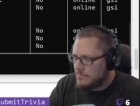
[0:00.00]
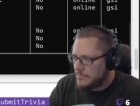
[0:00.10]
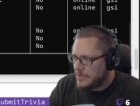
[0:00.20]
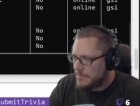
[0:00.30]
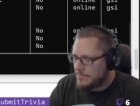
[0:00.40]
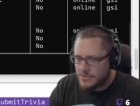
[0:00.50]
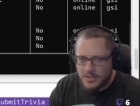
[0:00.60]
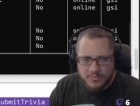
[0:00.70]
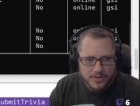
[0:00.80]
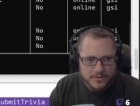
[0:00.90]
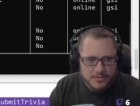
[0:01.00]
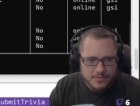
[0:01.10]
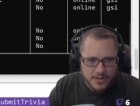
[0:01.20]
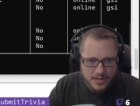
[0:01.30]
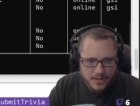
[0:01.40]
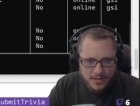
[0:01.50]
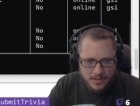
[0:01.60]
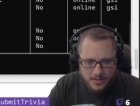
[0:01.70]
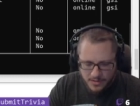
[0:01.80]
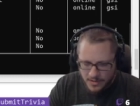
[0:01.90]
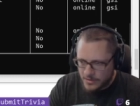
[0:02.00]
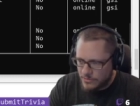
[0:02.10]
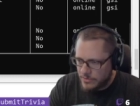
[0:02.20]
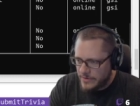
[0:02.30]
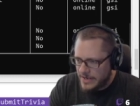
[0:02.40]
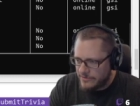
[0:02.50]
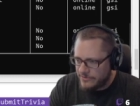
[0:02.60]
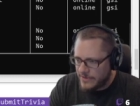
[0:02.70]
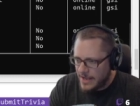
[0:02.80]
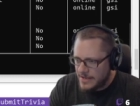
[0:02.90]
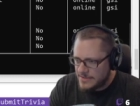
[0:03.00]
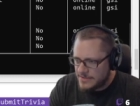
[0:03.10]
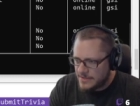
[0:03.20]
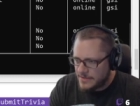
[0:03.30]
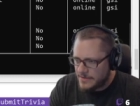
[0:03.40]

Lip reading: Yep, so that's pretty cool. Query advice